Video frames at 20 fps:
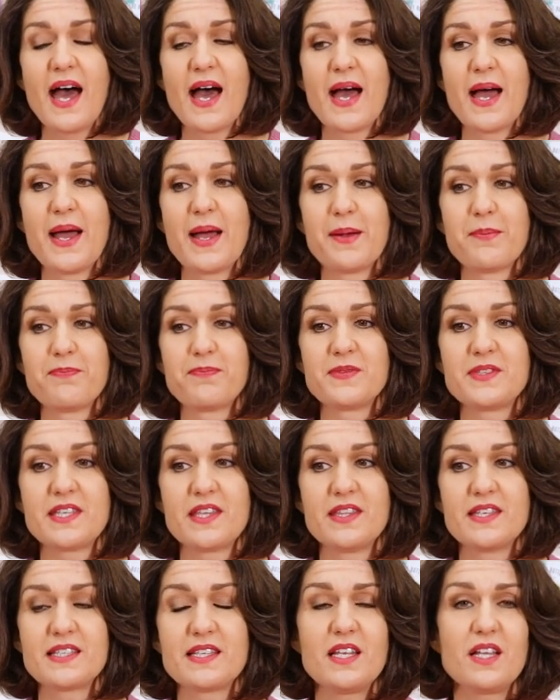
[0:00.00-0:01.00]
So
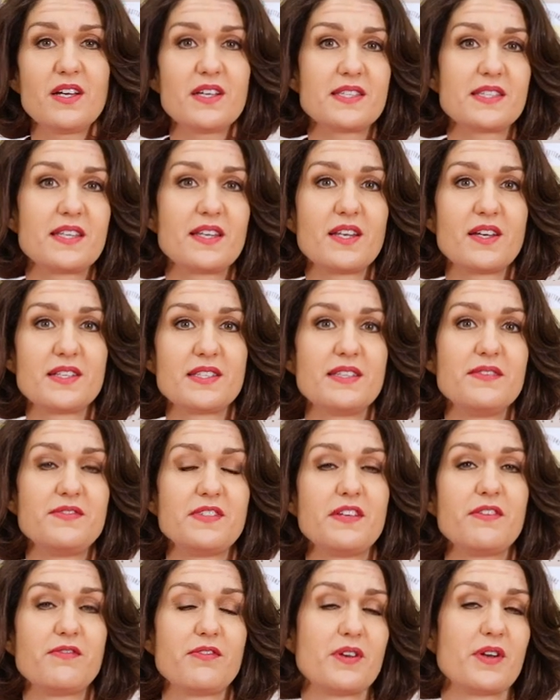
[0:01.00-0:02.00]
there's lots and lots of
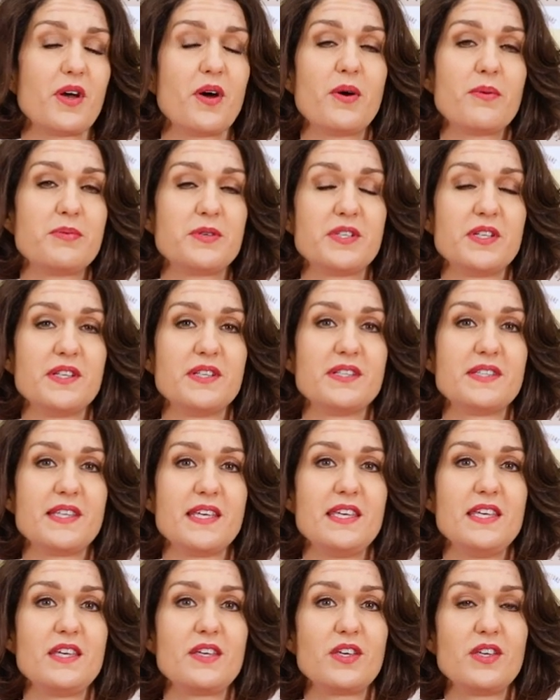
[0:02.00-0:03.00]
different options
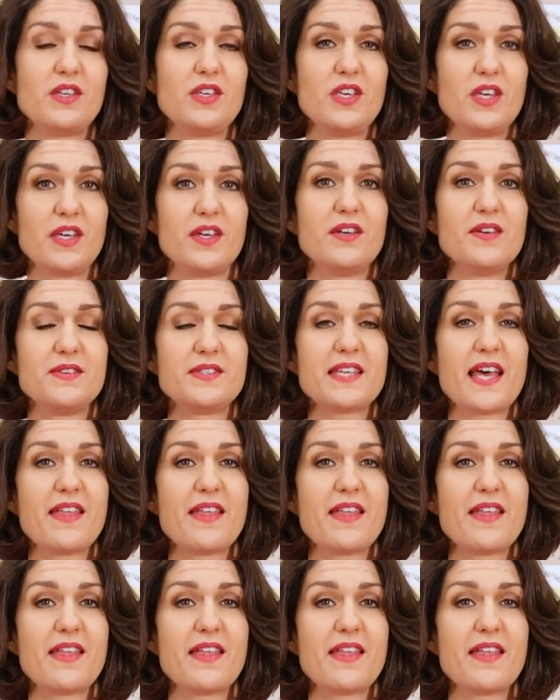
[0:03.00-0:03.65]
that you can use.